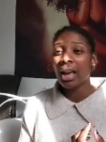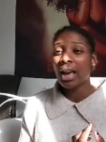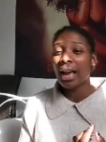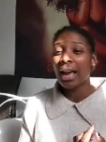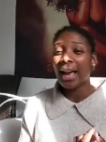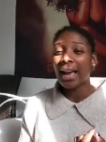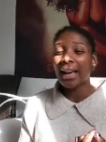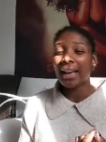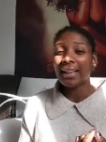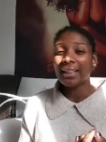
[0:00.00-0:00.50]

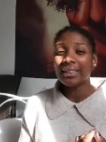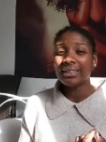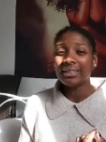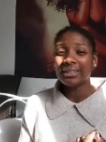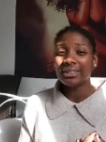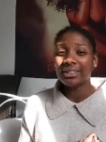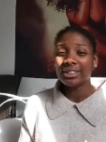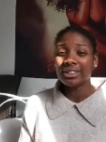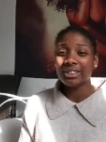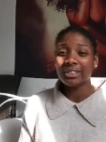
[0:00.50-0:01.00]

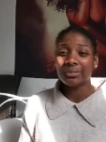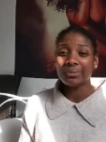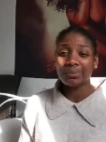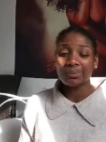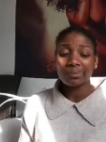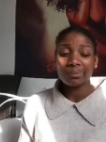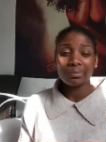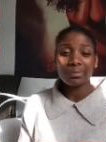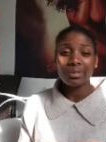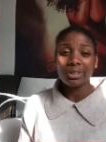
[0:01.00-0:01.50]
And
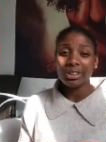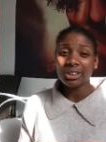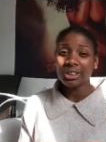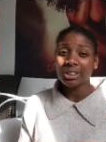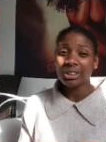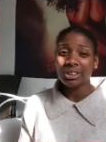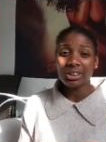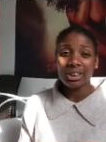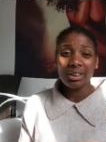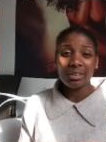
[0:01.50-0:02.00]

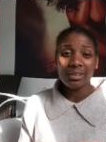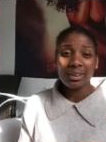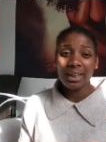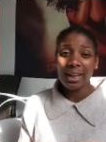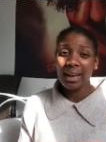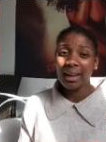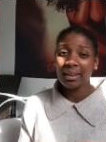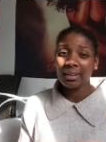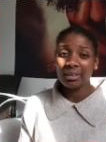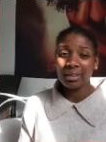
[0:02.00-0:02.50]
so,
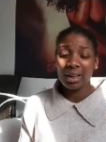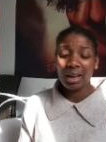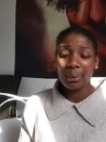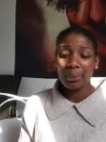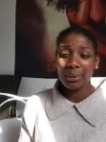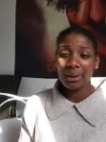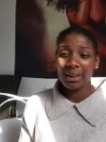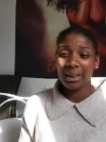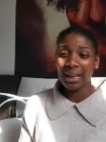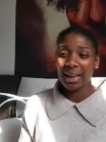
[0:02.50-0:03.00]
yeah, I
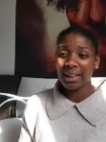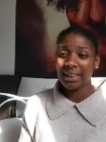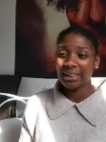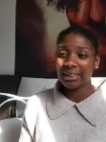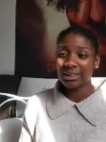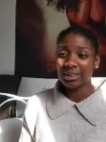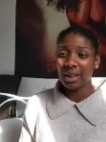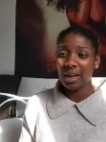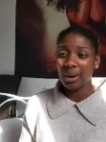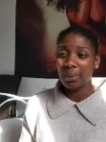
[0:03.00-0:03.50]
mean, like,
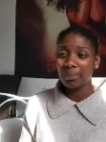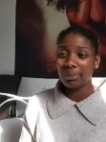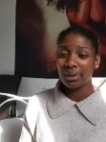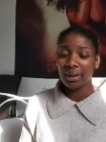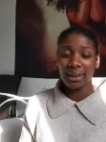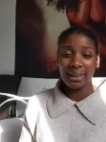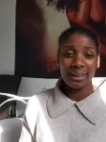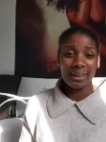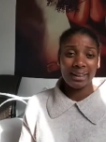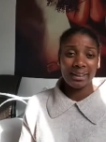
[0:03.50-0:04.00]
it's
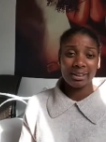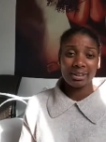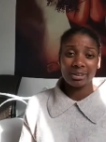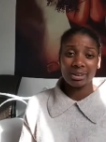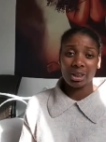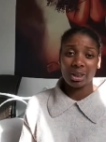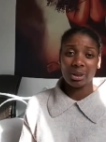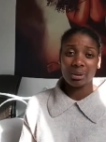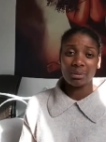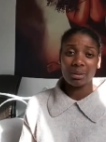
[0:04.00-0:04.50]
heartbreaking.
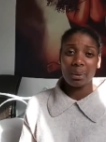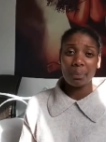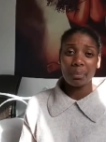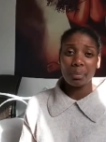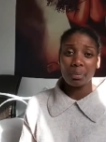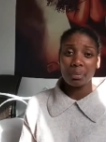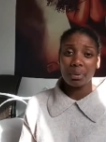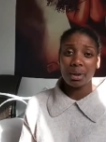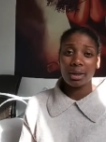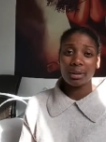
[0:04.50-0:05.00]
So number
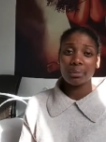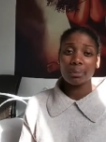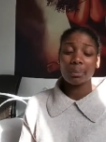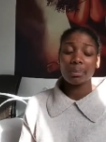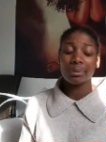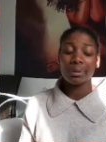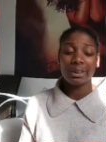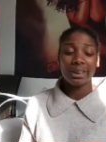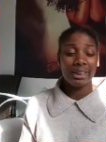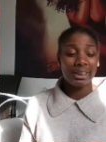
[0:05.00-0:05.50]
one,
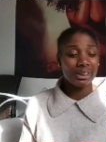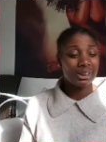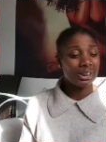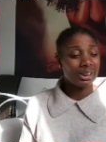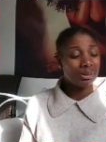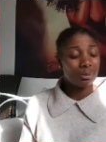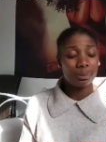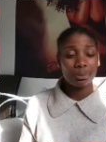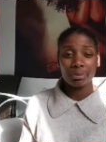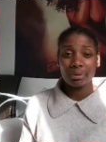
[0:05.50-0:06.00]
please
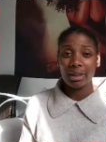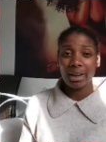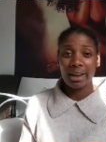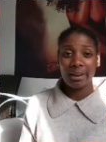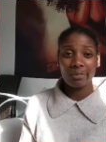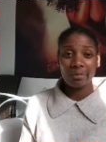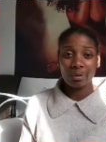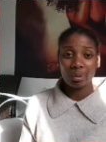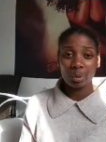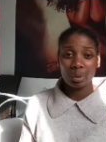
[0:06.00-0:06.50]
pray
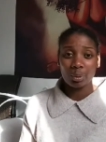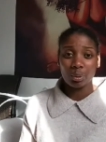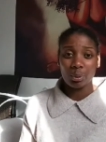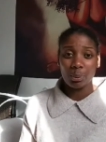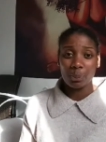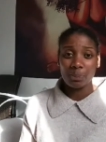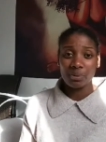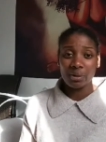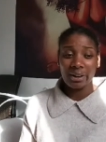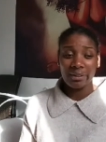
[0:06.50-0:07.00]
for
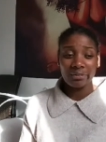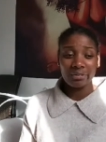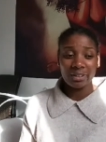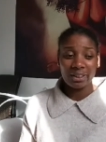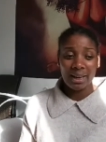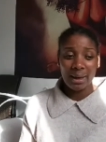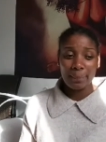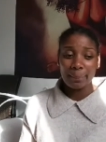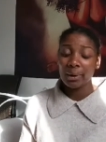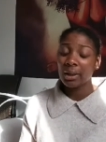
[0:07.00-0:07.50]

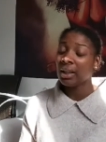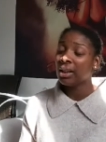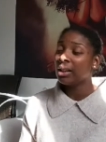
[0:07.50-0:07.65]
them.